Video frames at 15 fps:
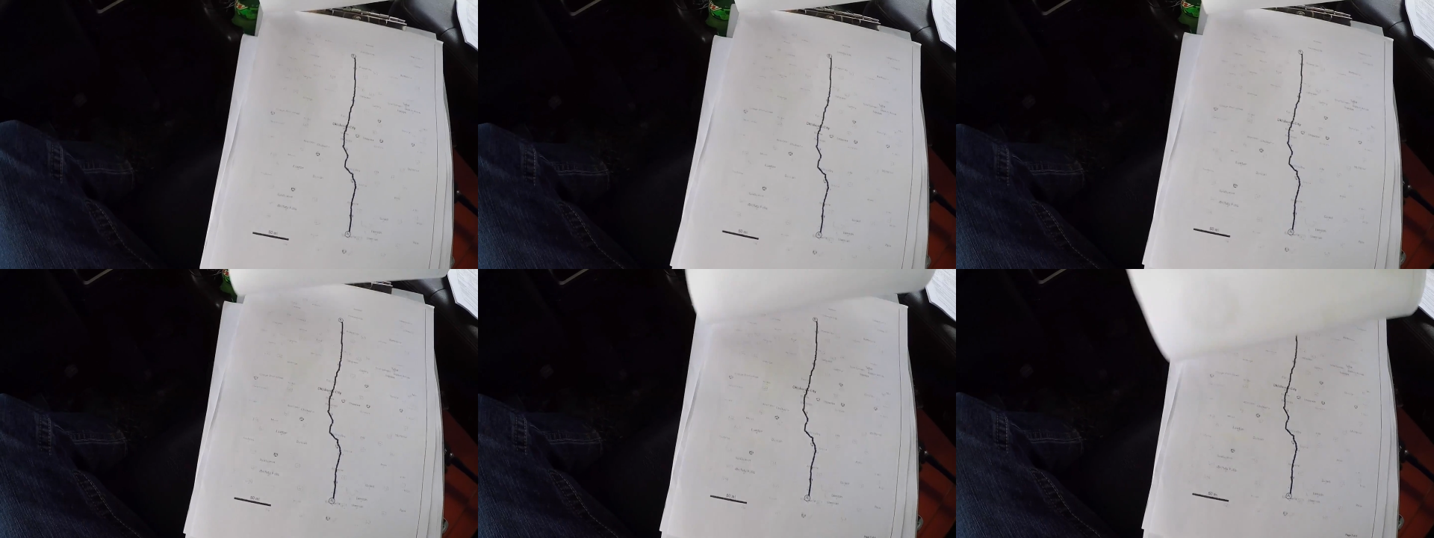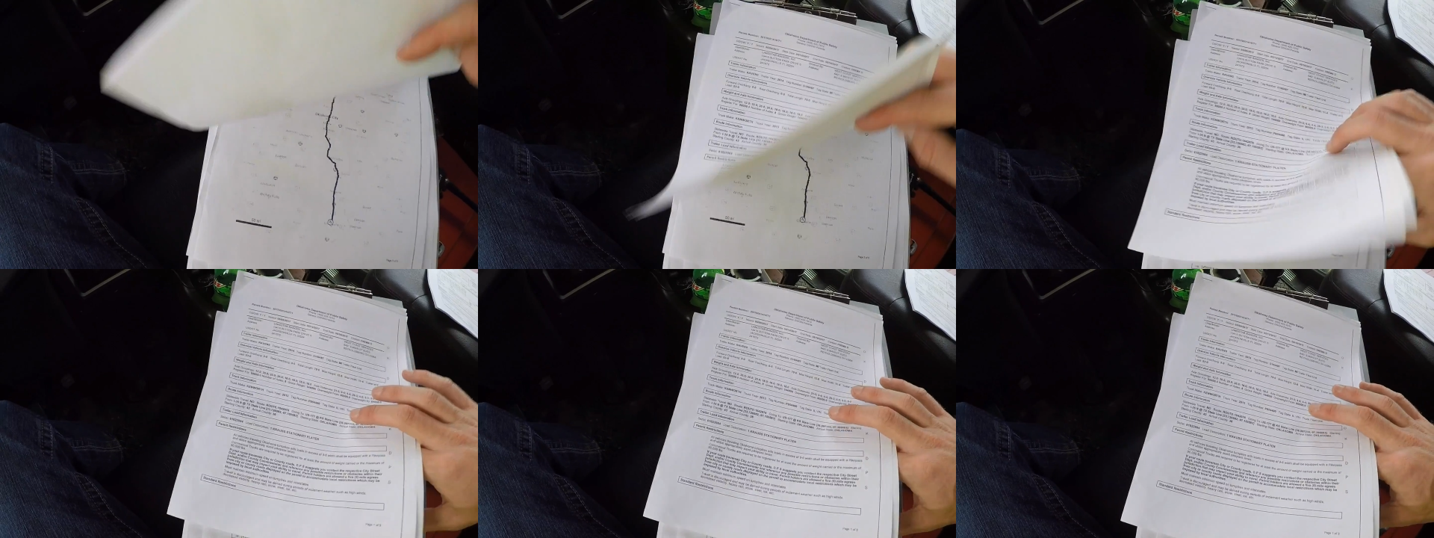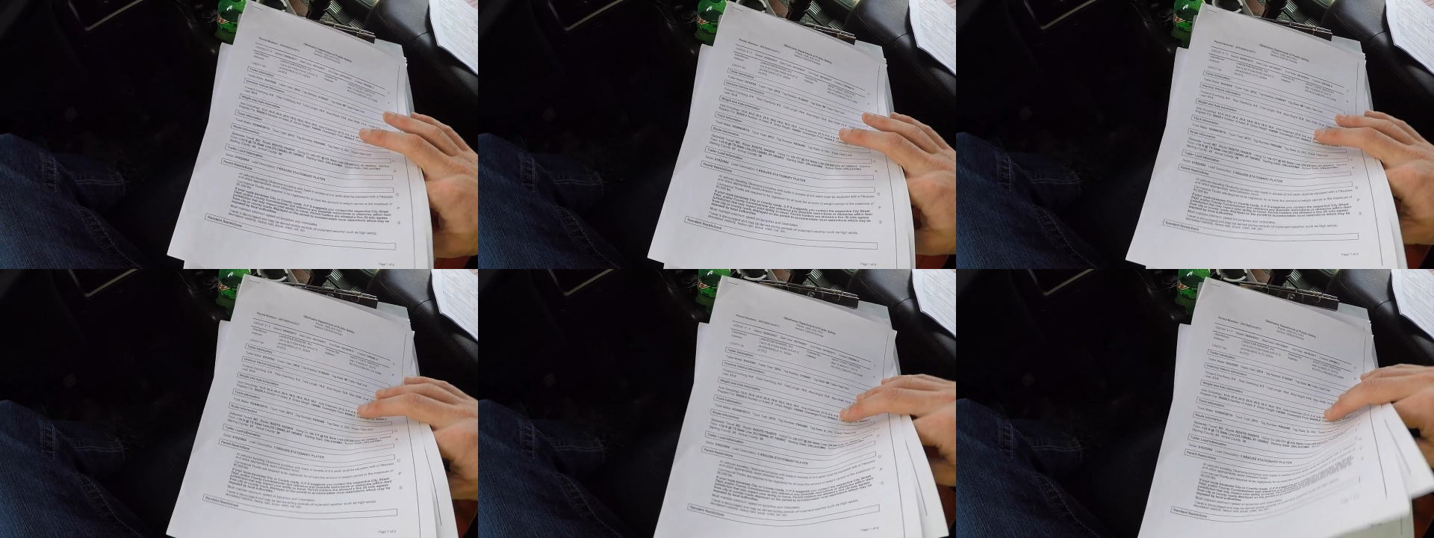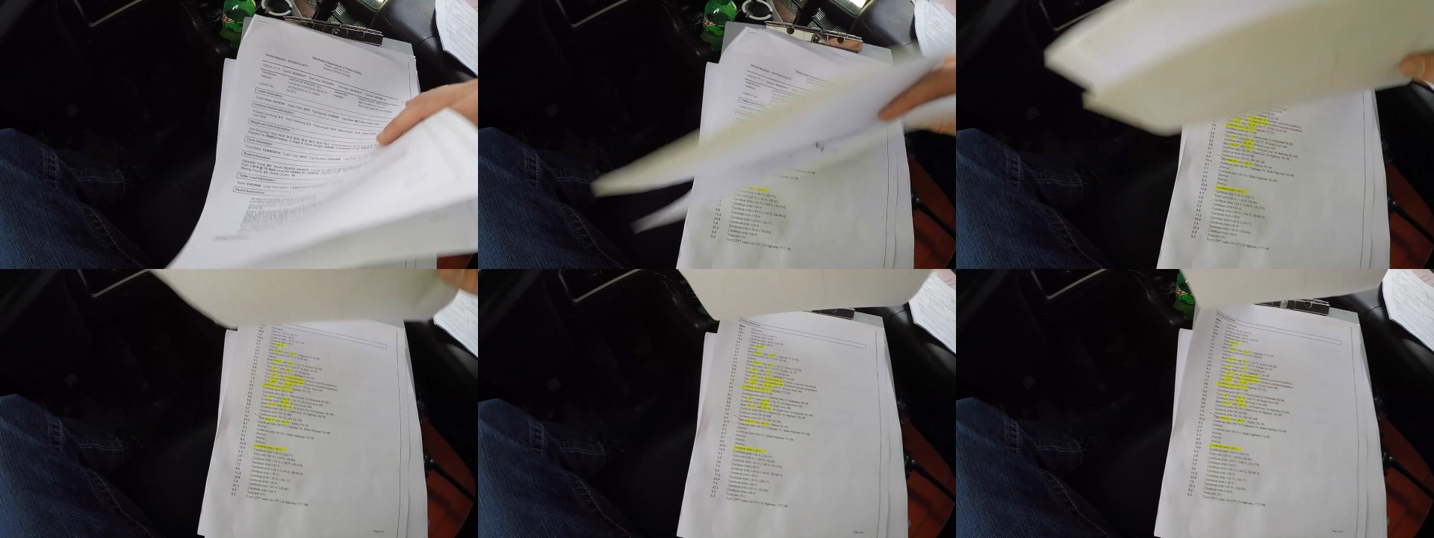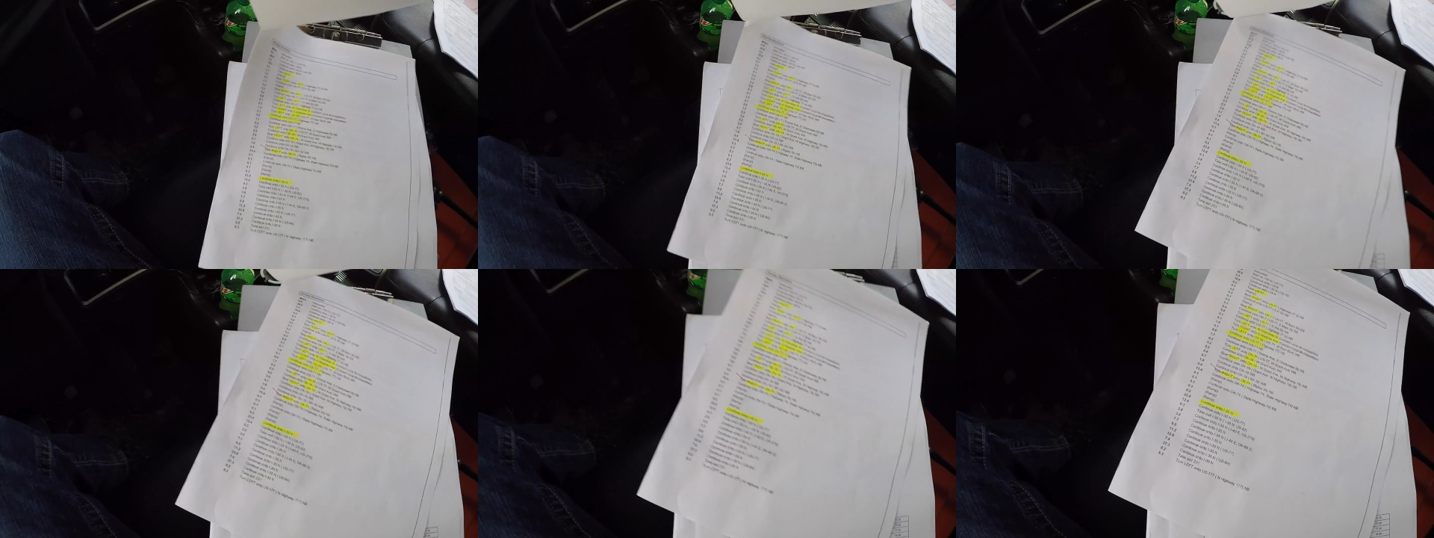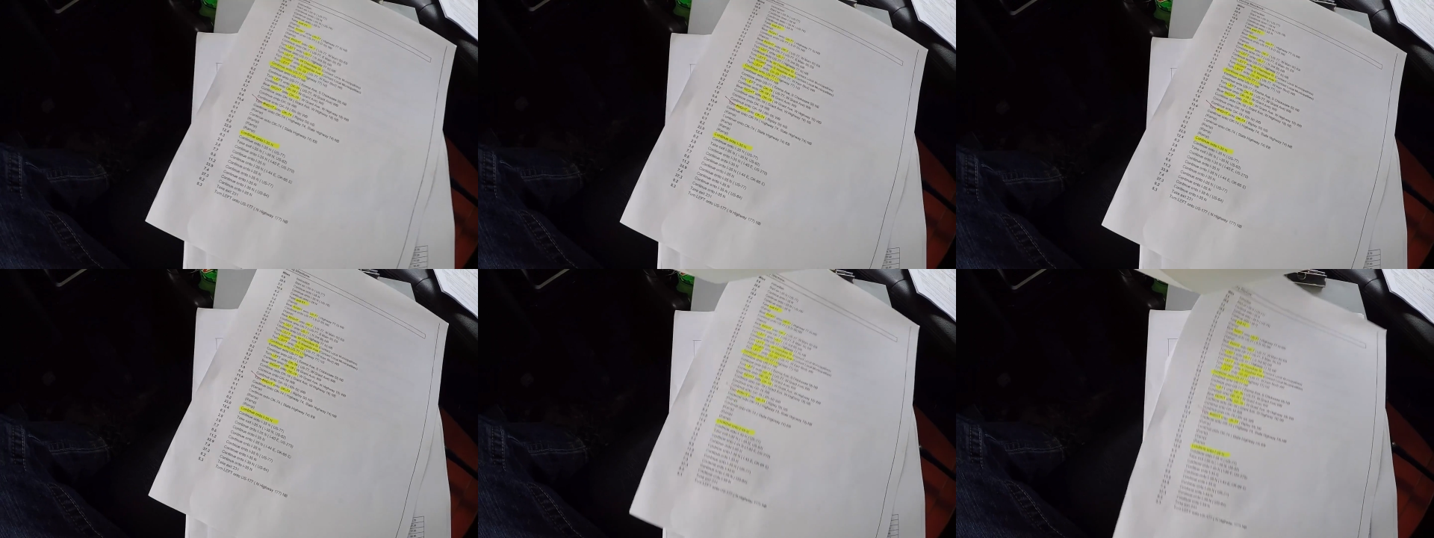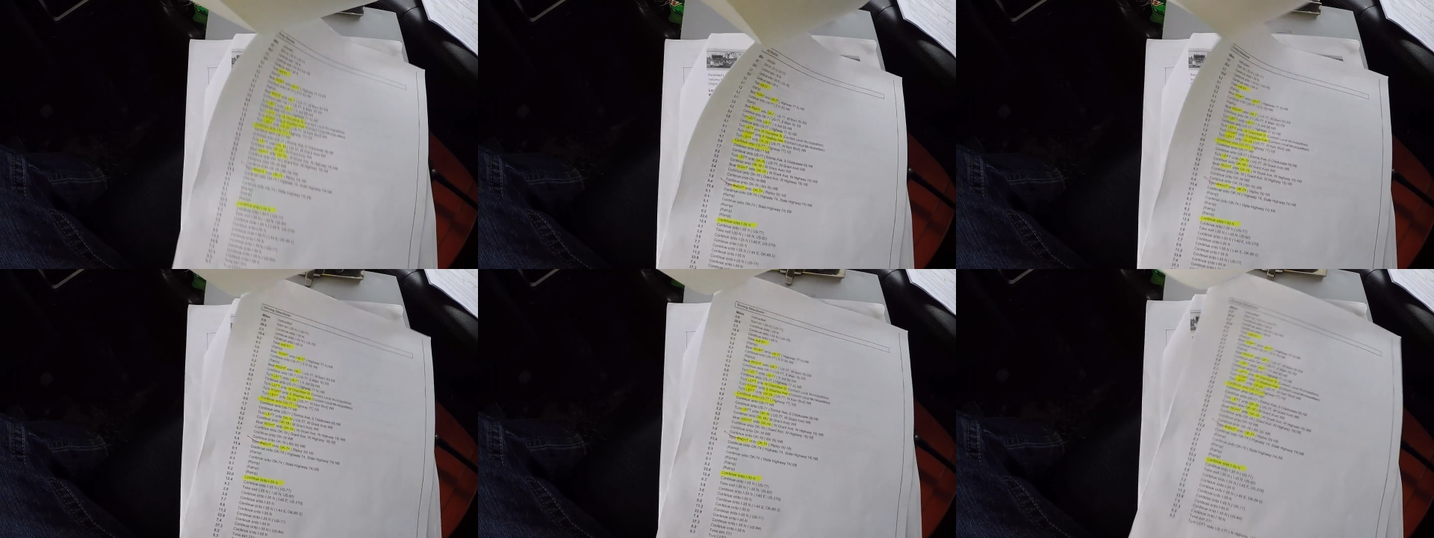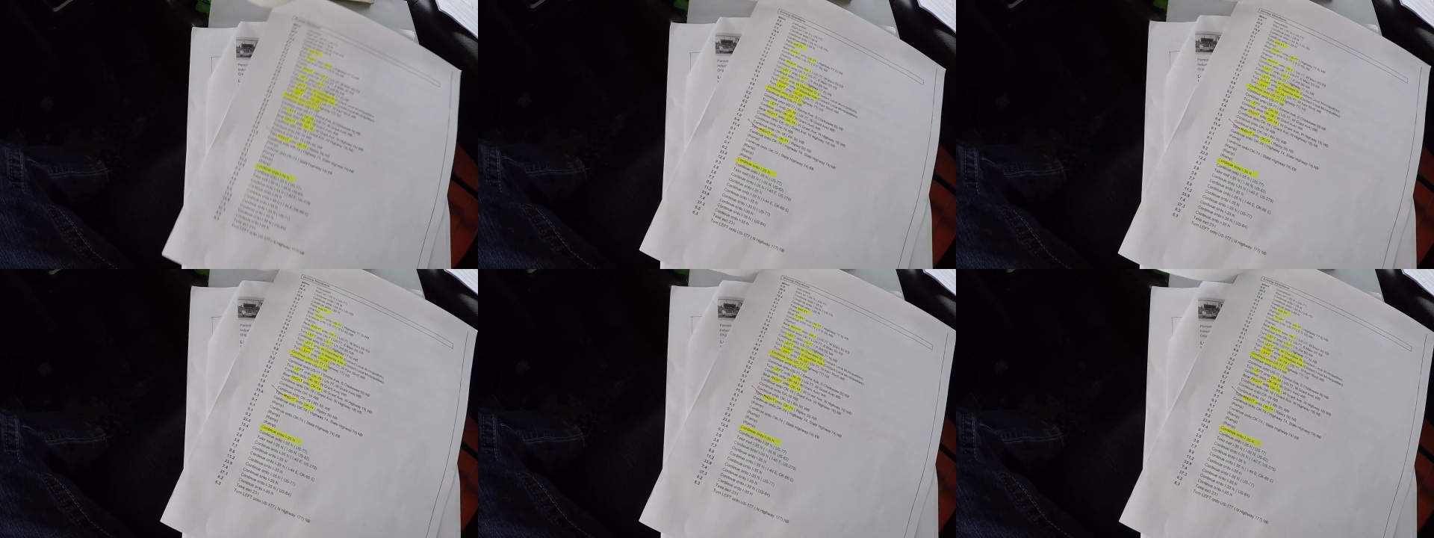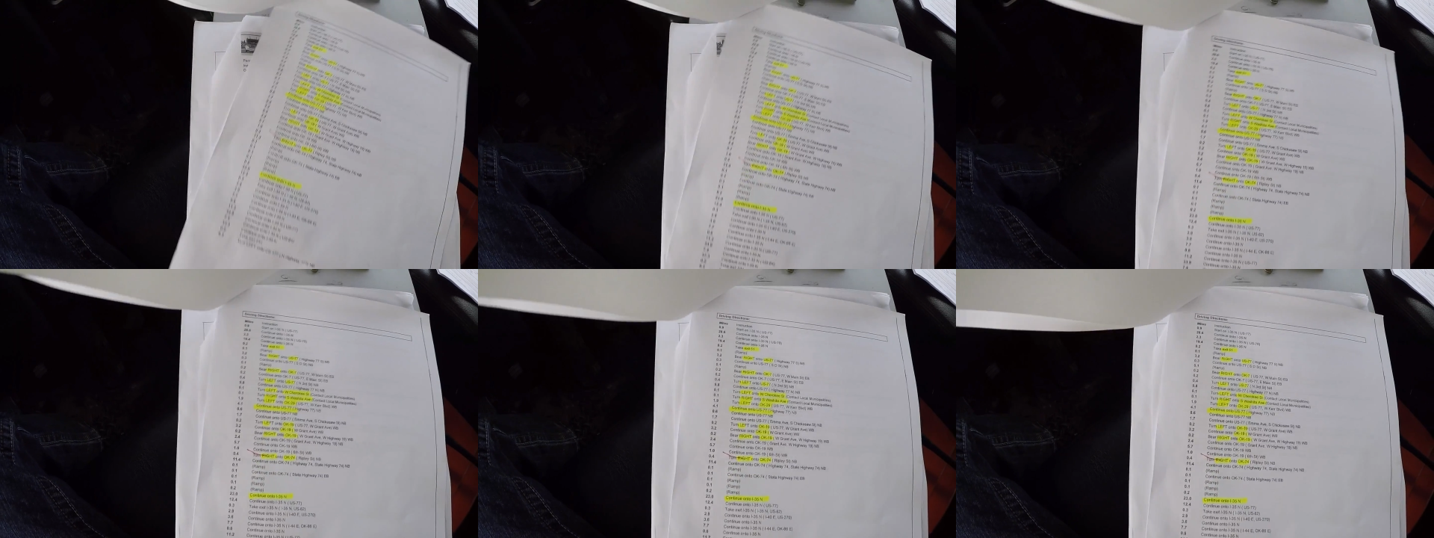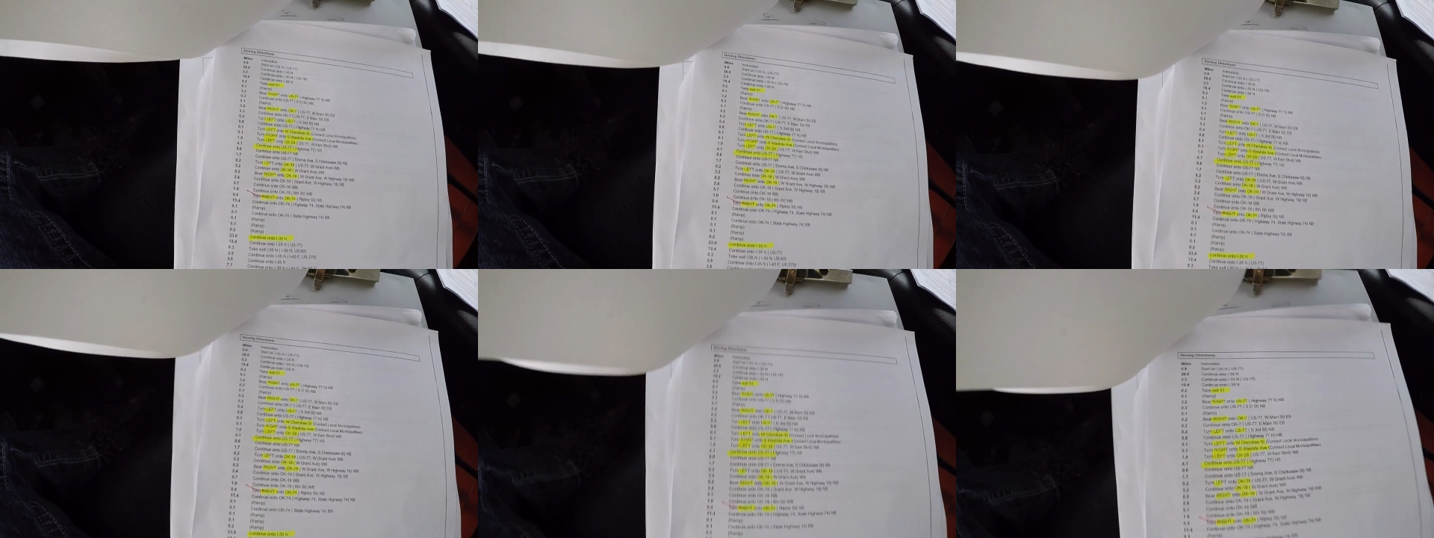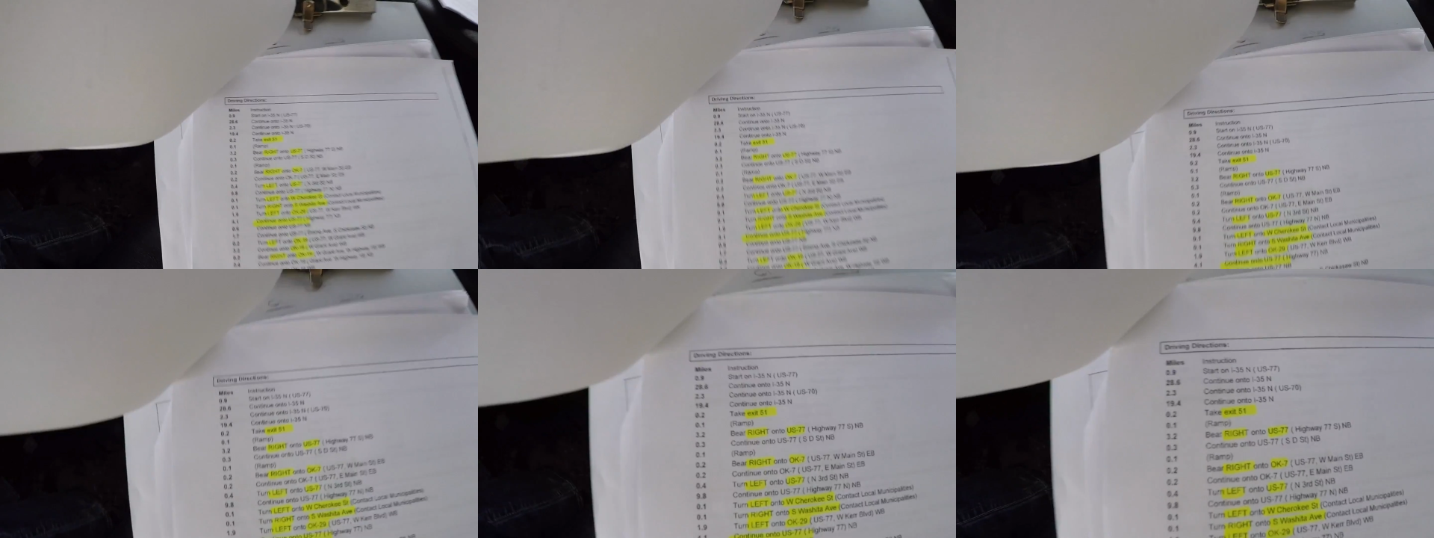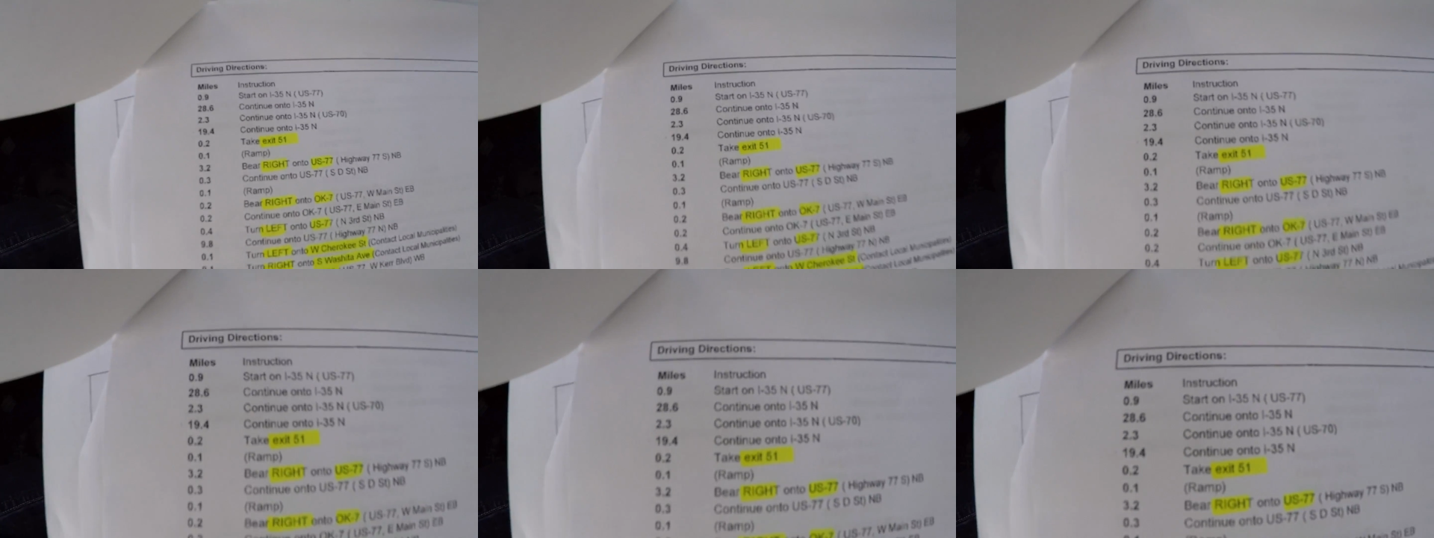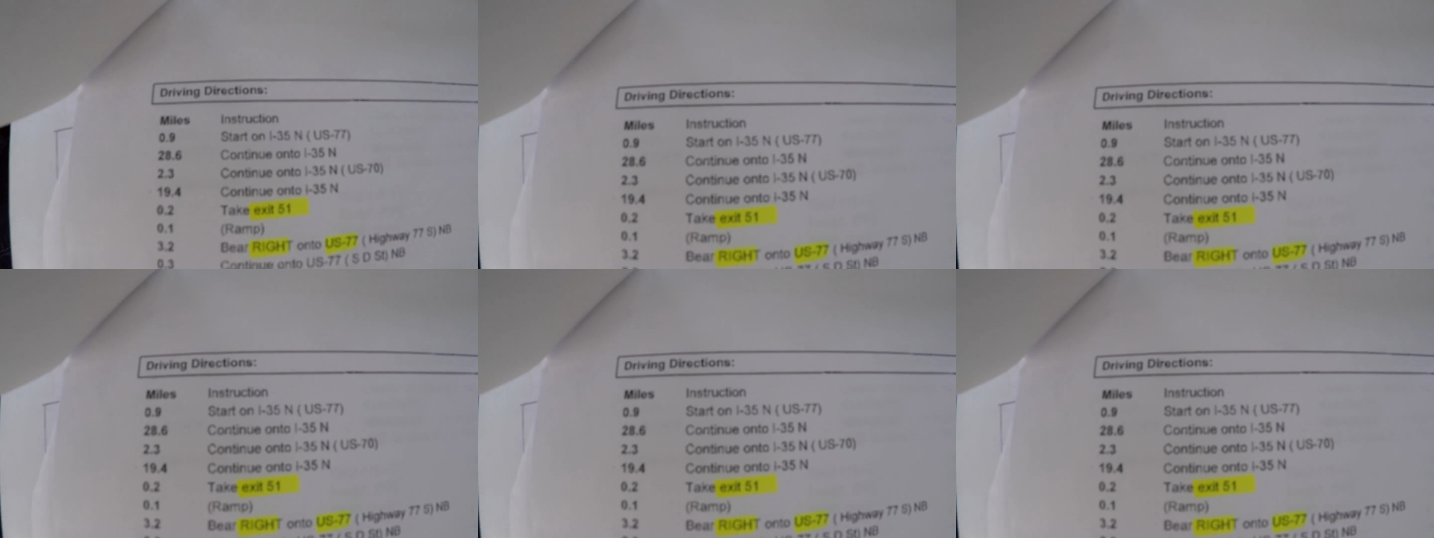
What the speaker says: Nobody's mouth can be seen.